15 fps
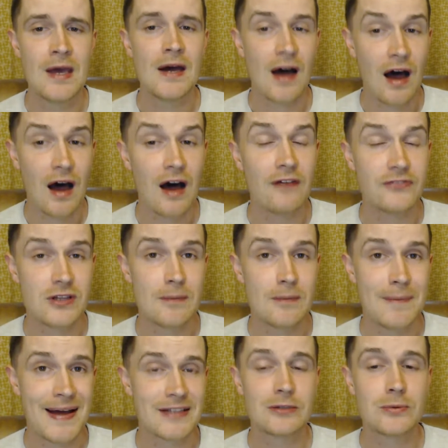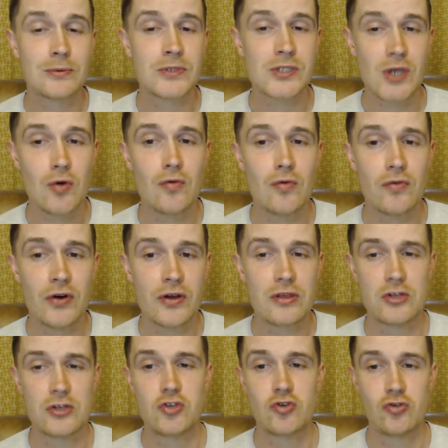After the battle was over,
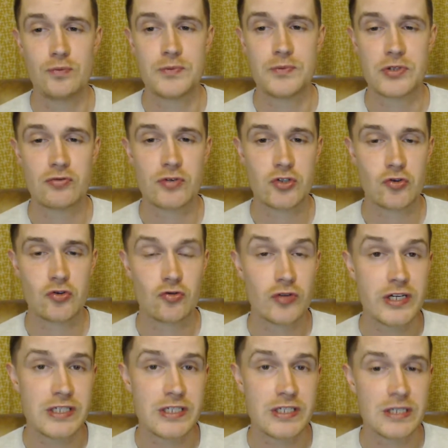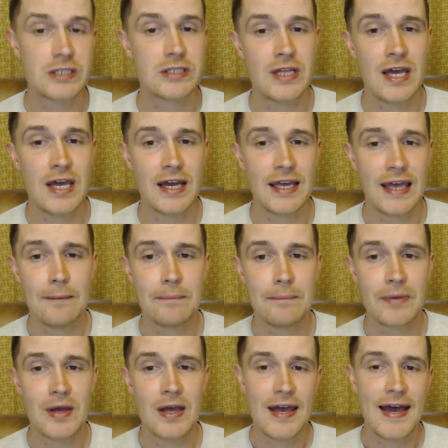the troops retreated to their camp,
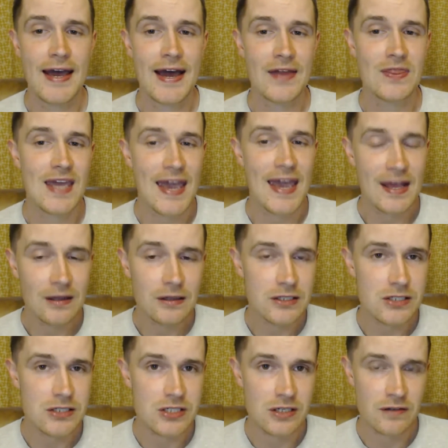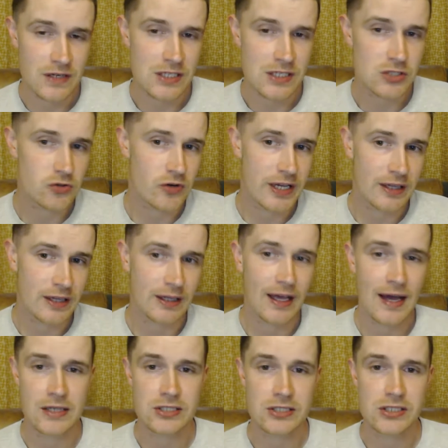and the elders of Israel
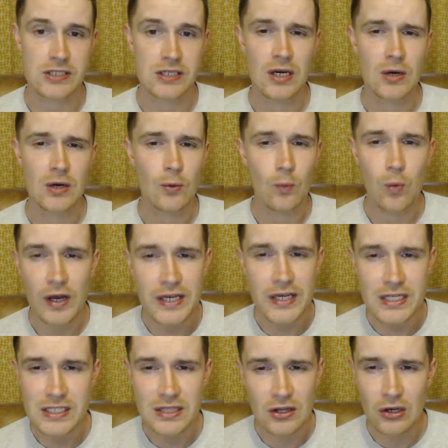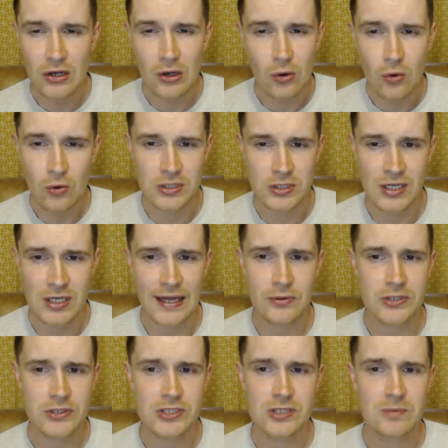asked, "Why did the Lord allow
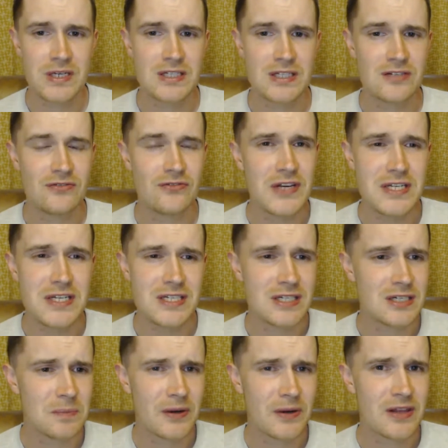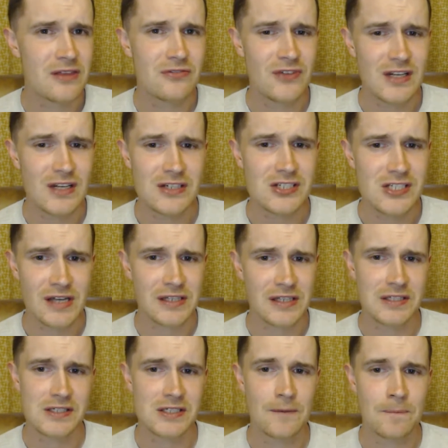us to be defeated by the
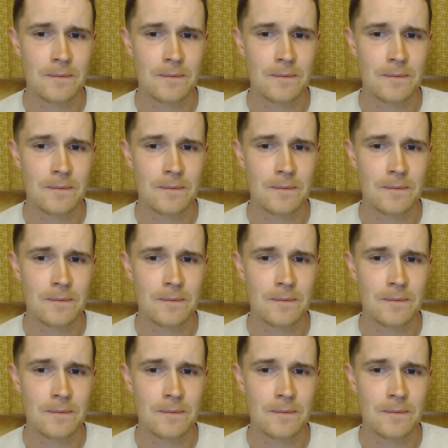Philistines?"